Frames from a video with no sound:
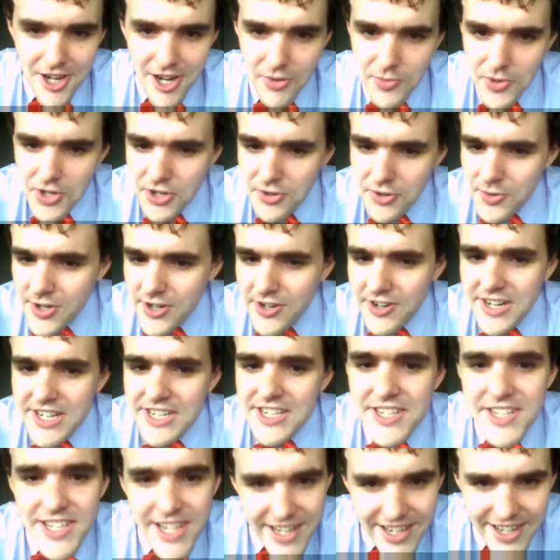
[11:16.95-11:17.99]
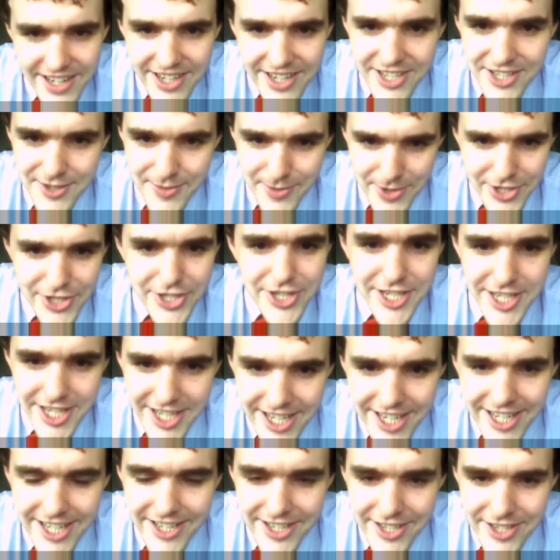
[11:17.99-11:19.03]
We knew our anti-tank guns were shit
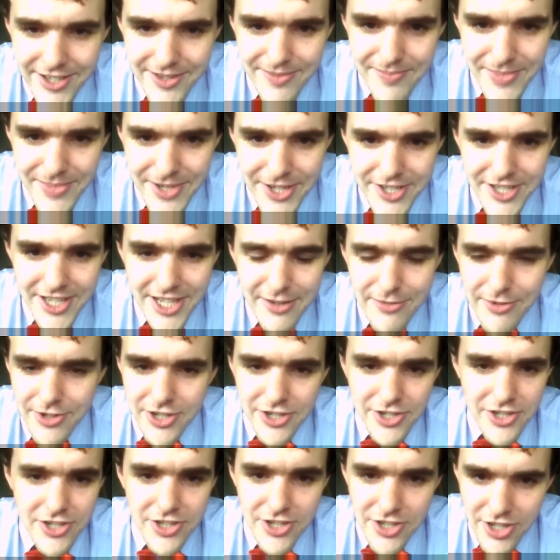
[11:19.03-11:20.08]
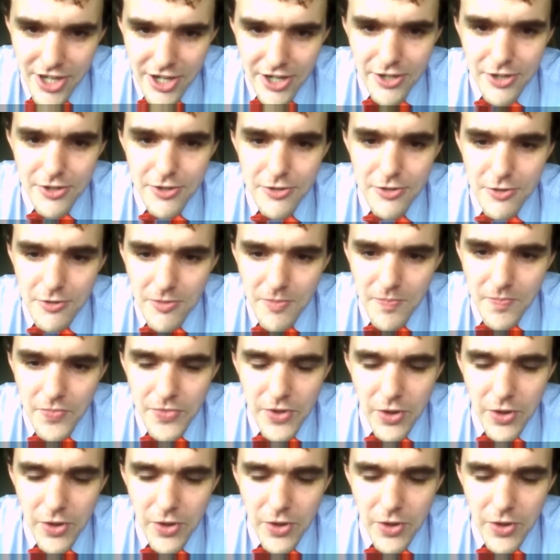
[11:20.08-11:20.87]
against them because they were just so